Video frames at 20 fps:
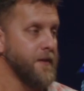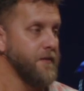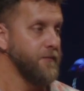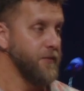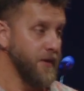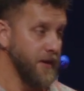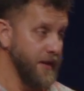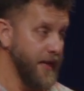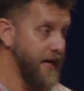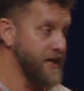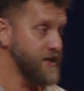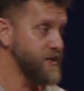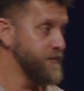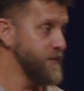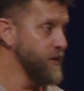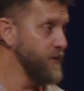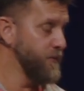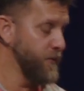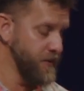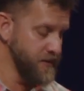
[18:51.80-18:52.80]
for the last
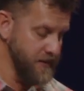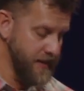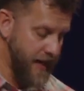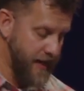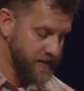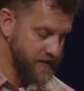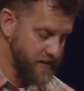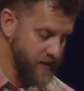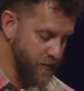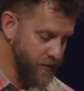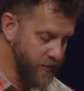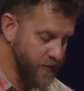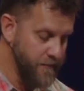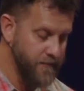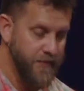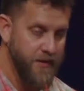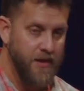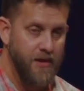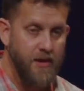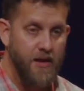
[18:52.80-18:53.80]
meal, for his last supper.
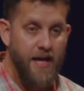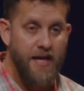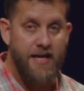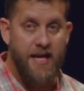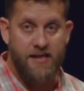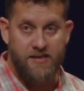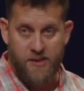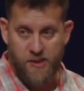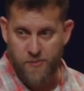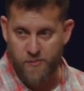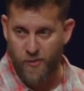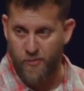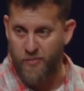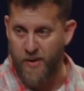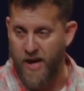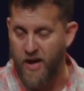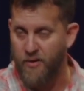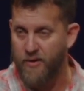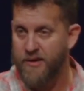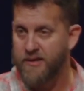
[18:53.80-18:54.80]
And as he's
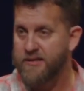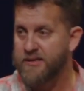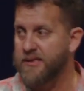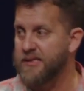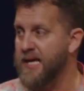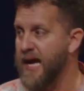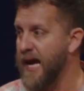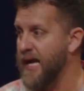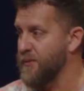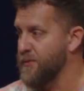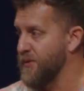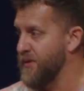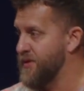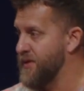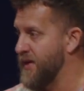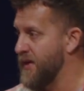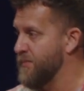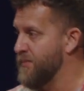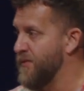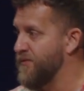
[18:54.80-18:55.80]
preparing to dine with
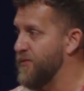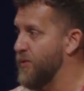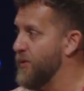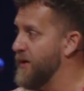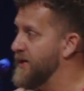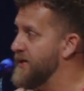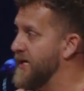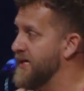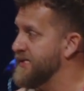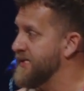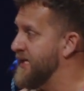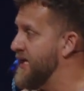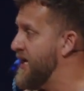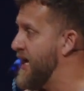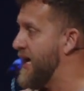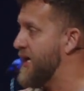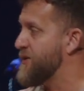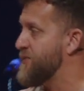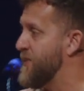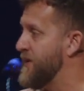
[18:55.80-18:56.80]
them before he does any
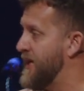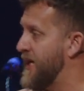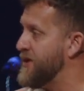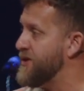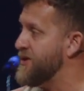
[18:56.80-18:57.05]
explanation